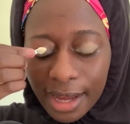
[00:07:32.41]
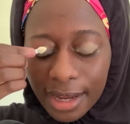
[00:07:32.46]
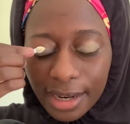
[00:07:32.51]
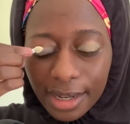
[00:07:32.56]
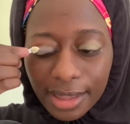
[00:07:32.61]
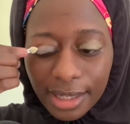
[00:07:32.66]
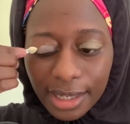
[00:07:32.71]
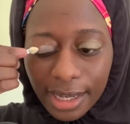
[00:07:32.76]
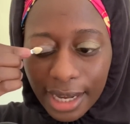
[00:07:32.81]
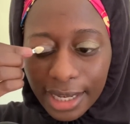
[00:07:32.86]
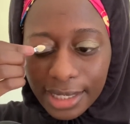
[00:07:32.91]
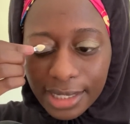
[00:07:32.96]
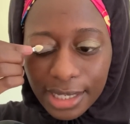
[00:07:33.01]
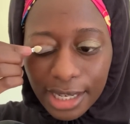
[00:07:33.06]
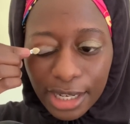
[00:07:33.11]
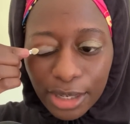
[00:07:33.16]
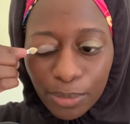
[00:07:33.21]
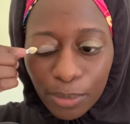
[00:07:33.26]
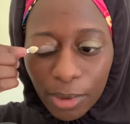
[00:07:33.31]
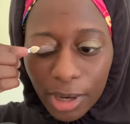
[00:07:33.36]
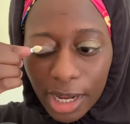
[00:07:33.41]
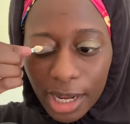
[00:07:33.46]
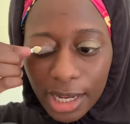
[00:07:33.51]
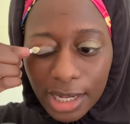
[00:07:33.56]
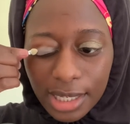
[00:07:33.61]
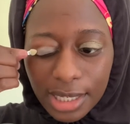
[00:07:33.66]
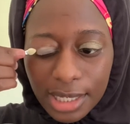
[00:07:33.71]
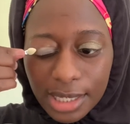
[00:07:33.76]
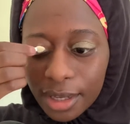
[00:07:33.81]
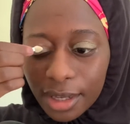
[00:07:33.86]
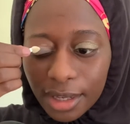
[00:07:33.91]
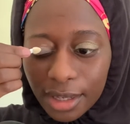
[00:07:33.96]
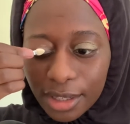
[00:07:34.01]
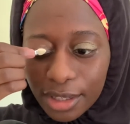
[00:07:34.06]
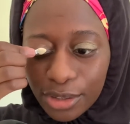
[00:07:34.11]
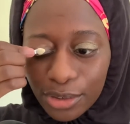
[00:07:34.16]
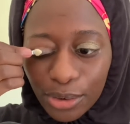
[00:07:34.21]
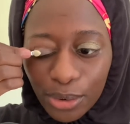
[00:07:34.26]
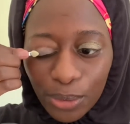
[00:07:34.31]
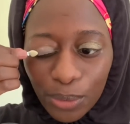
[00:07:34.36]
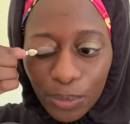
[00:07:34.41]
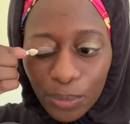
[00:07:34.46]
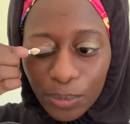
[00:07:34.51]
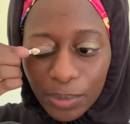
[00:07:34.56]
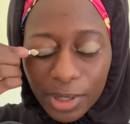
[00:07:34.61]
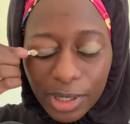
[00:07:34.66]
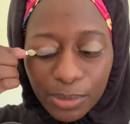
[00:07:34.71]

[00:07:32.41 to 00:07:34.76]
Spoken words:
Nothing I did was, you know,